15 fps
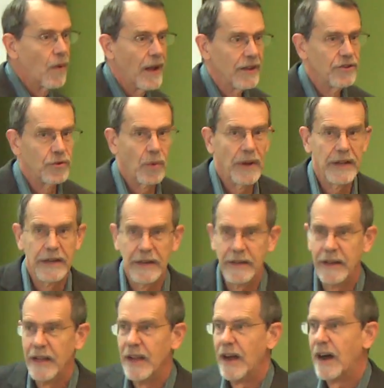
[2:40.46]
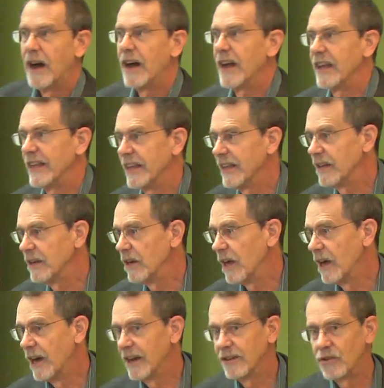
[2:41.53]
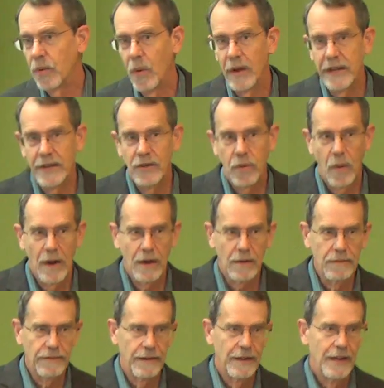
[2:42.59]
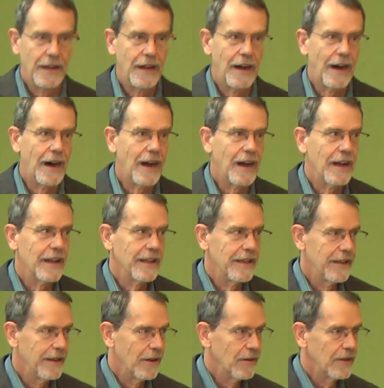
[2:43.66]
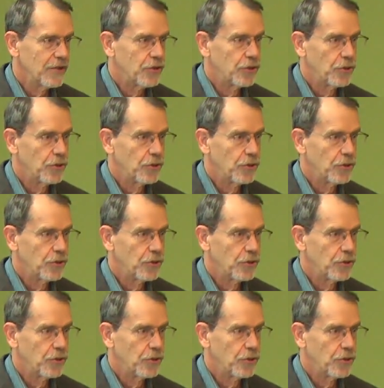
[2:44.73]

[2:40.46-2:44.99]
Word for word: graduated uh, in uh, twenty twelve uh, here at